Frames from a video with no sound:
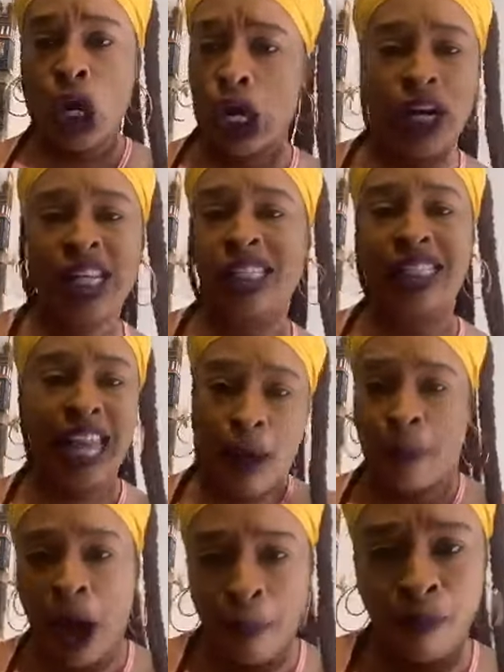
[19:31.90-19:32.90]
Y'all need to
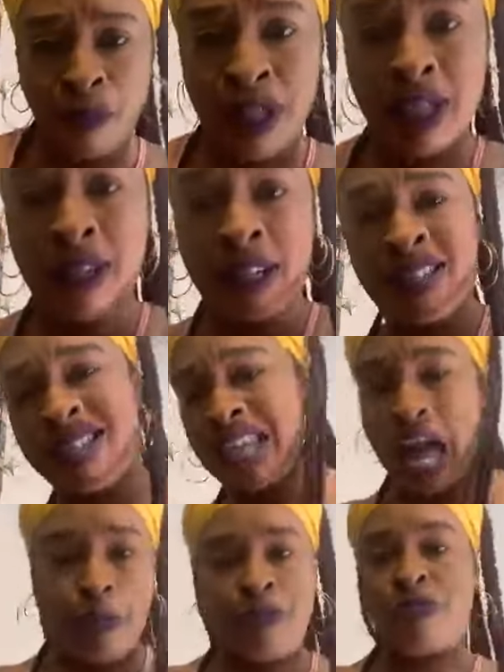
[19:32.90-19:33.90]
slap up,
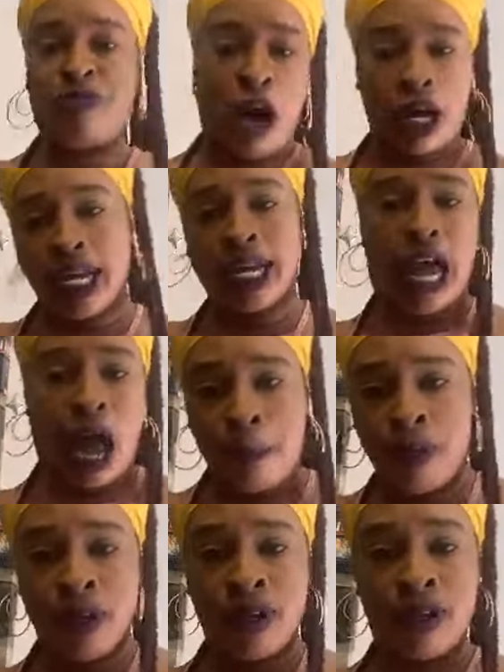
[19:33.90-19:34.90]
slap fucking
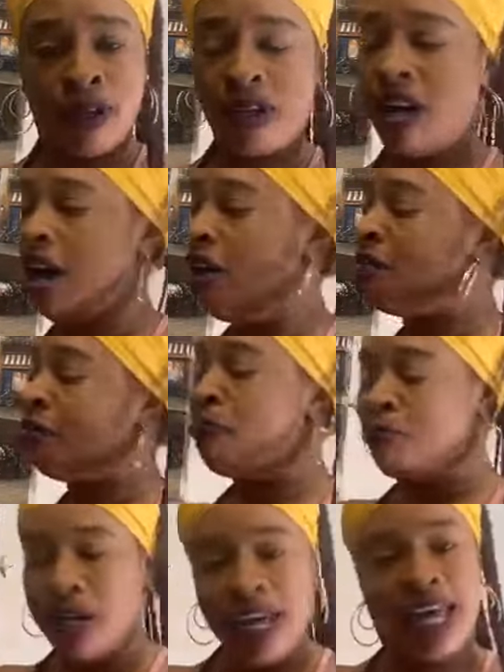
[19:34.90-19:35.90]
up. Girl,
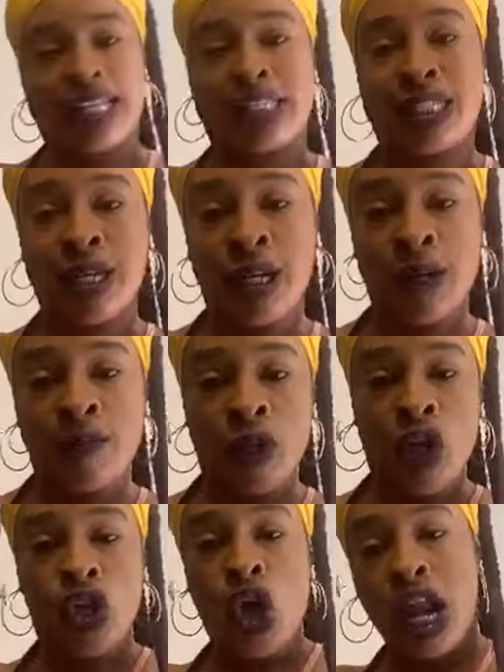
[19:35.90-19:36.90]
please.
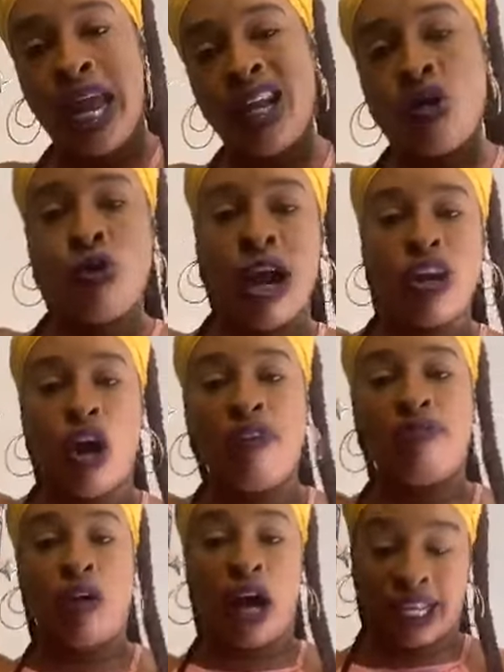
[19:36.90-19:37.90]
Y'all like to run
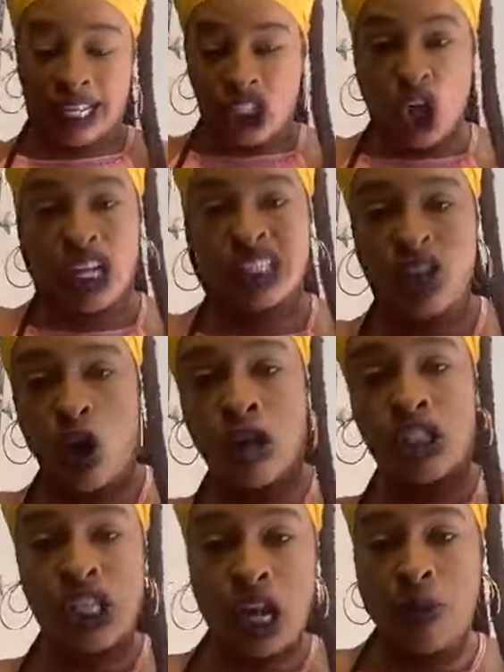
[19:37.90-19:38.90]
y'all fucking talks to the
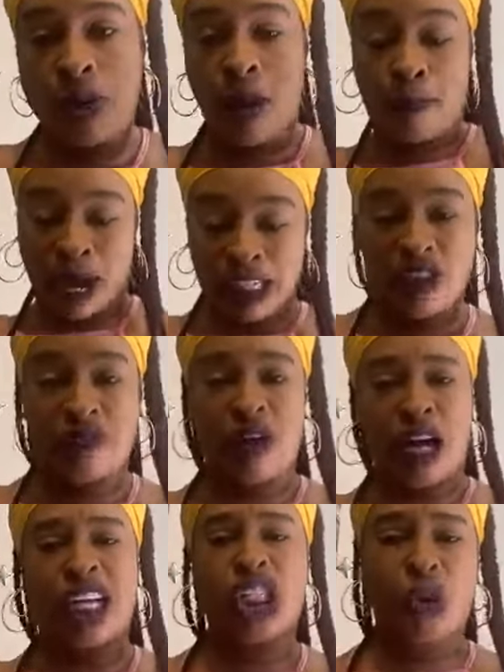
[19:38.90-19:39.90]
old Cindy with her bunch
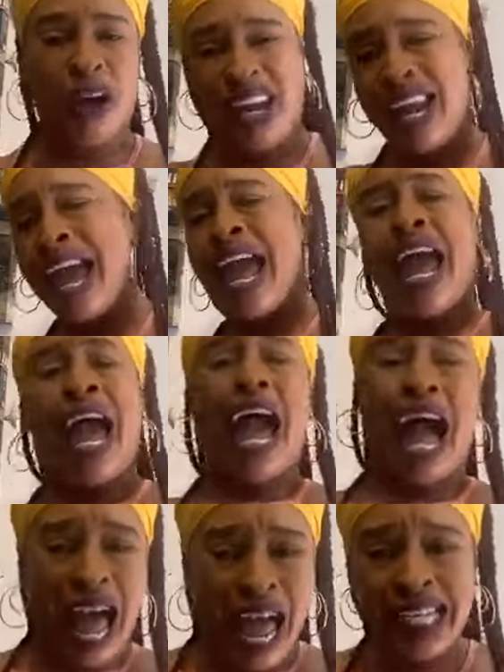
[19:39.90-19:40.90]
of fucking children.
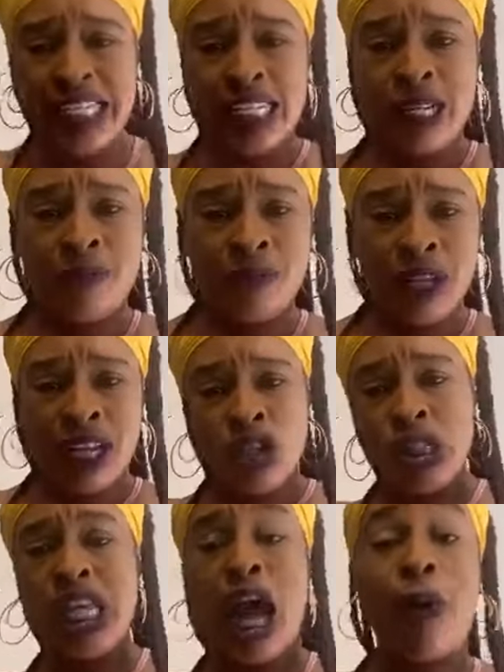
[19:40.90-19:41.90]
And
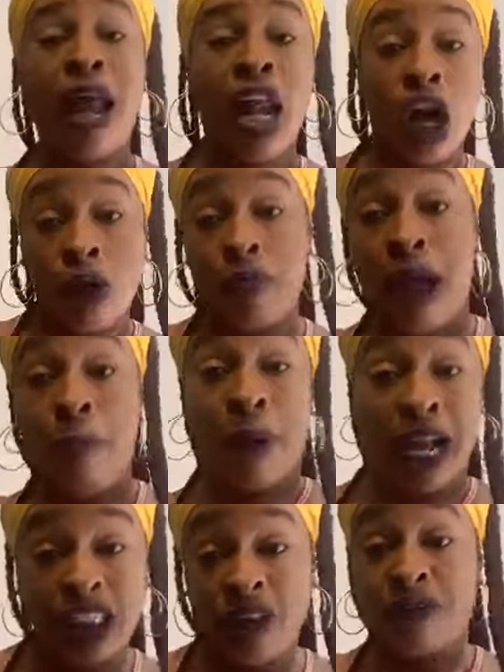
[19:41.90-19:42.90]
you see how I look with my
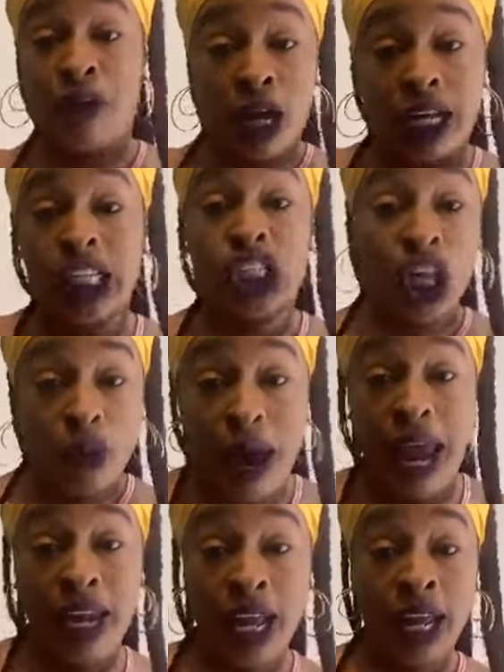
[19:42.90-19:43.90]
bunch of fucking
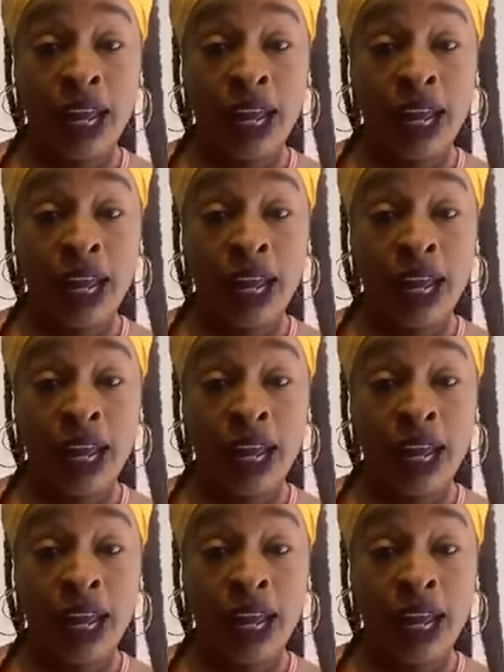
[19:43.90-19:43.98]
children?